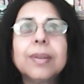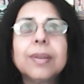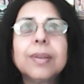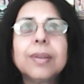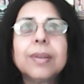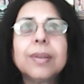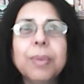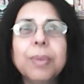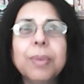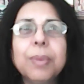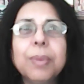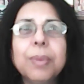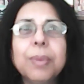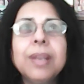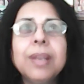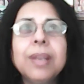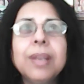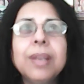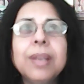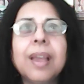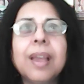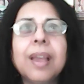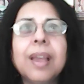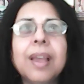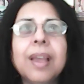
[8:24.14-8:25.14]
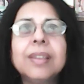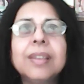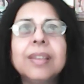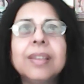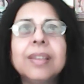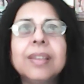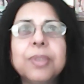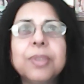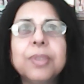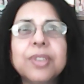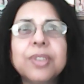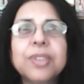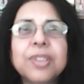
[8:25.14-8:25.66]
women and the
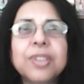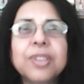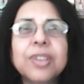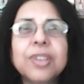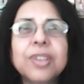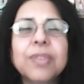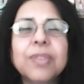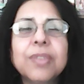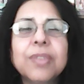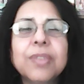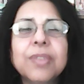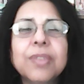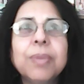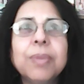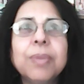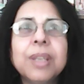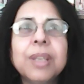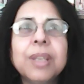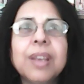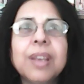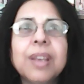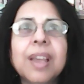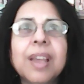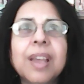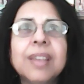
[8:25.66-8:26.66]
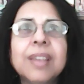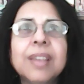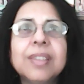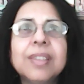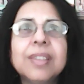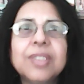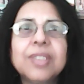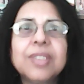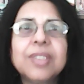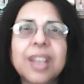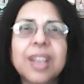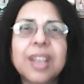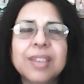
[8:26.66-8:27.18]
position of women and the
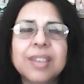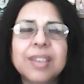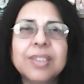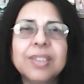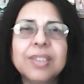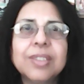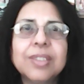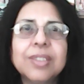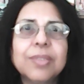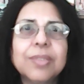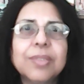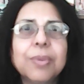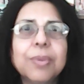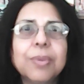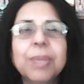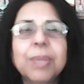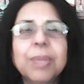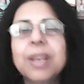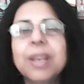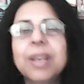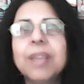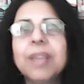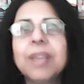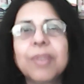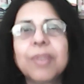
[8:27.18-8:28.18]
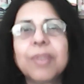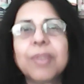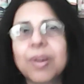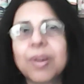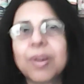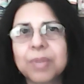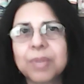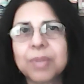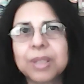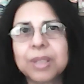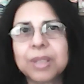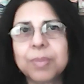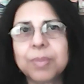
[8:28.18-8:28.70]
challenges of women have
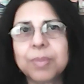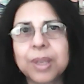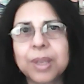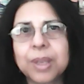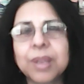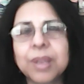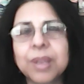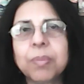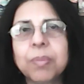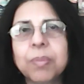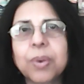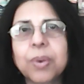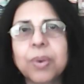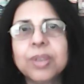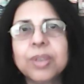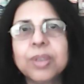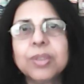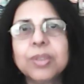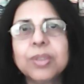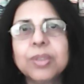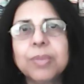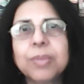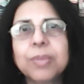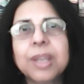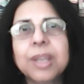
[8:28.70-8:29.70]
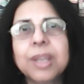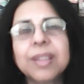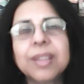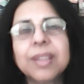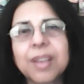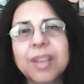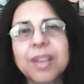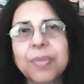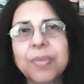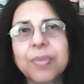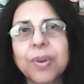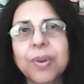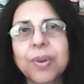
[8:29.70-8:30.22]
always been important to me. And
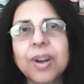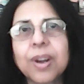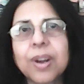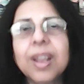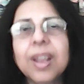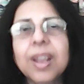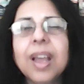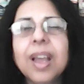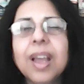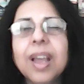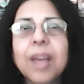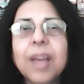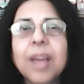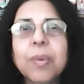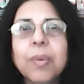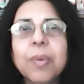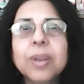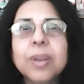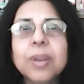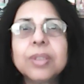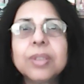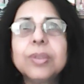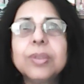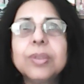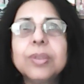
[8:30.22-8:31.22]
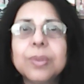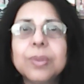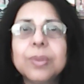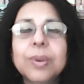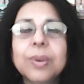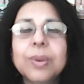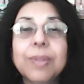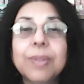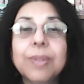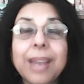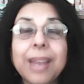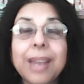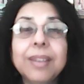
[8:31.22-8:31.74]
therefore, I want to
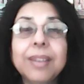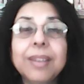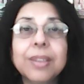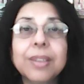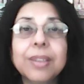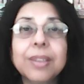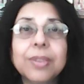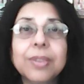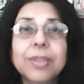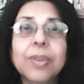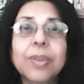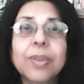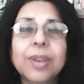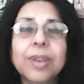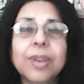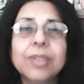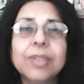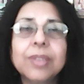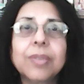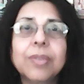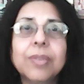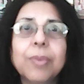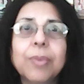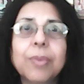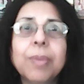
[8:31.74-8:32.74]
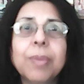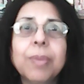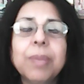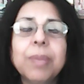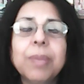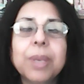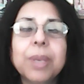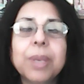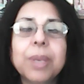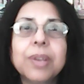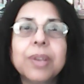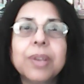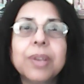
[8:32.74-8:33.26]
write the stories of women
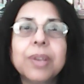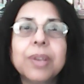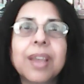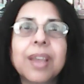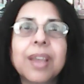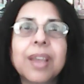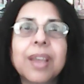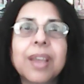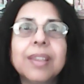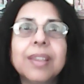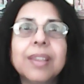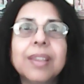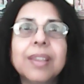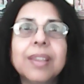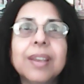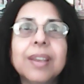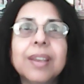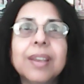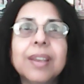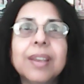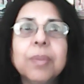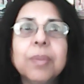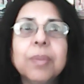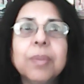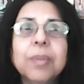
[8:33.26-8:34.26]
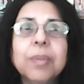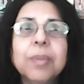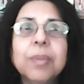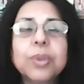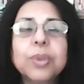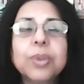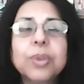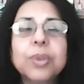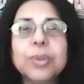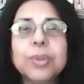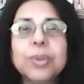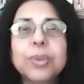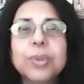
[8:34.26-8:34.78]
because I think
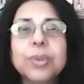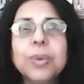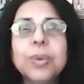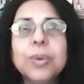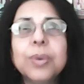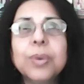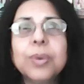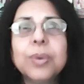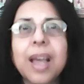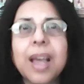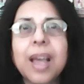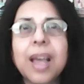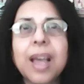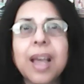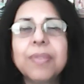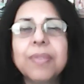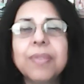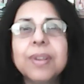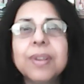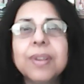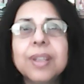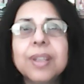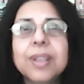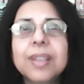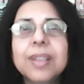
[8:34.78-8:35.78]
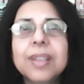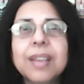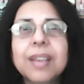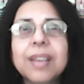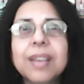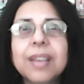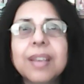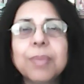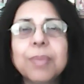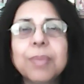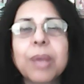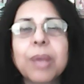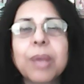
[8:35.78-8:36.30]
books do have, that
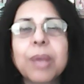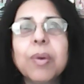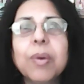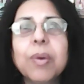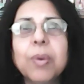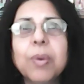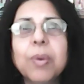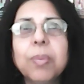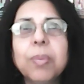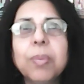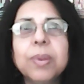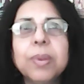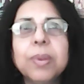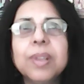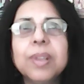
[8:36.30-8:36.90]
is my hope